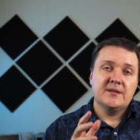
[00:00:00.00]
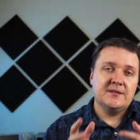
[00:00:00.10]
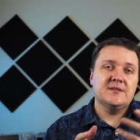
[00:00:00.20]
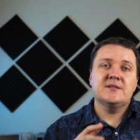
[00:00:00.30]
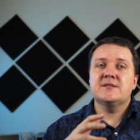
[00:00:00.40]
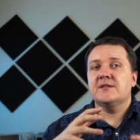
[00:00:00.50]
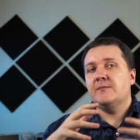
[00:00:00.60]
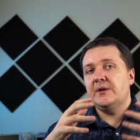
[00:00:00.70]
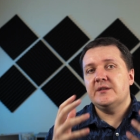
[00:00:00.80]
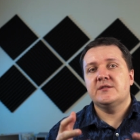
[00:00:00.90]
since it's a
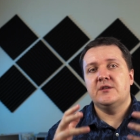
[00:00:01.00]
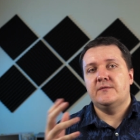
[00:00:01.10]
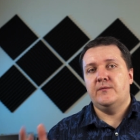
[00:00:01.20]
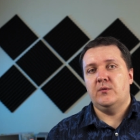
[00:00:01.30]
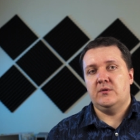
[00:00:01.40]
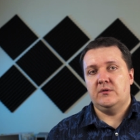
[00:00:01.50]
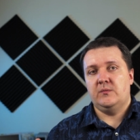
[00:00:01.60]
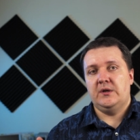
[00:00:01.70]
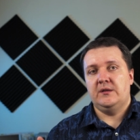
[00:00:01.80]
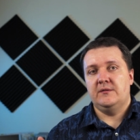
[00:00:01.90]
very straightforward
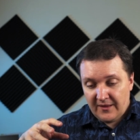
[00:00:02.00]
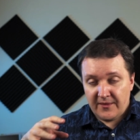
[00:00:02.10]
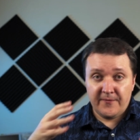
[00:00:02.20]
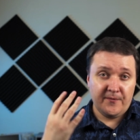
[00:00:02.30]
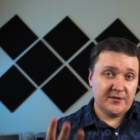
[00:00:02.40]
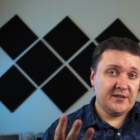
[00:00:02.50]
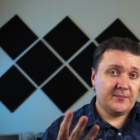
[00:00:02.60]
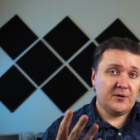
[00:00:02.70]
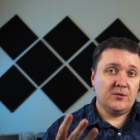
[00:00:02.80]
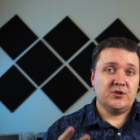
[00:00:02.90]
one. And the first
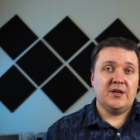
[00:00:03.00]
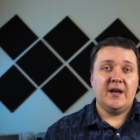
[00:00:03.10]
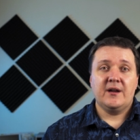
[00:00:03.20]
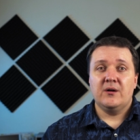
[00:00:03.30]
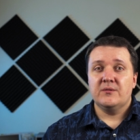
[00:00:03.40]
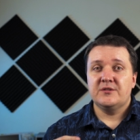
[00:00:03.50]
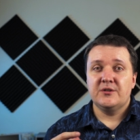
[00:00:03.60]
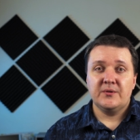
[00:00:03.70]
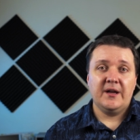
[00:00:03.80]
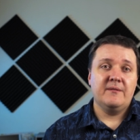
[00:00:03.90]
approach I call
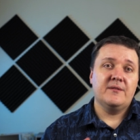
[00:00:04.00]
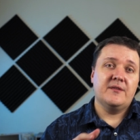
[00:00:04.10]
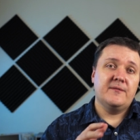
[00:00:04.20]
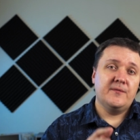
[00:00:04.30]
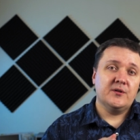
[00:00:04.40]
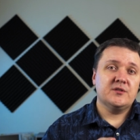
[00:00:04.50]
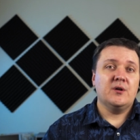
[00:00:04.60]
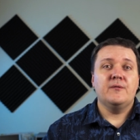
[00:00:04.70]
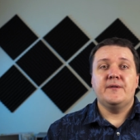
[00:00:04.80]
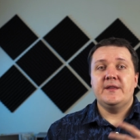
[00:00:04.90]
deriving the first
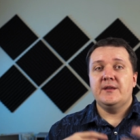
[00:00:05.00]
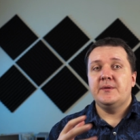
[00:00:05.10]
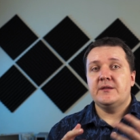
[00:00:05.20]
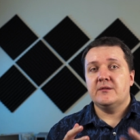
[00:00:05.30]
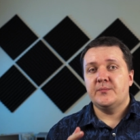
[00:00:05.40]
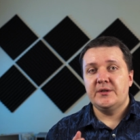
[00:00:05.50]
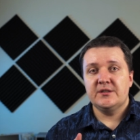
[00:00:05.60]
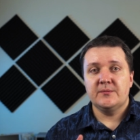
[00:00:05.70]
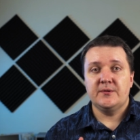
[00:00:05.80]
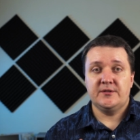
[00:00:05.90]
or fundamental
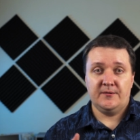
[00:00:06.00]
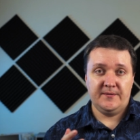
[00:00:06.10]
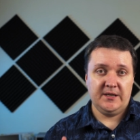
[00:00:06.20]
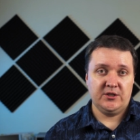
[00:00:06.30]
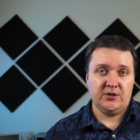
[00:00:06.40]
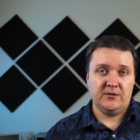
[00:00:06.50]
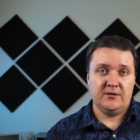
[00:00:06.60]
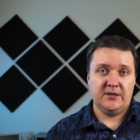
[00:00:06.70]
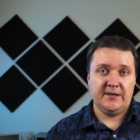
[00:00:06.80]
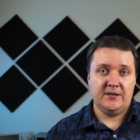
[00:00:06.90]
principles of natural
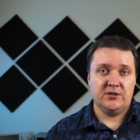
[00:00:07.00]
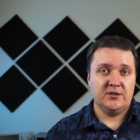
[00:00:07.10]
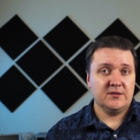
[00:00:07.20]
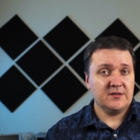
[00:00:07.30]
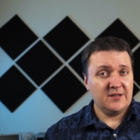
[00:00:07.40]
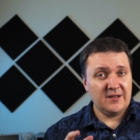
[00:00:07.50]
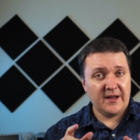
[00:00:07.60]
intelligence.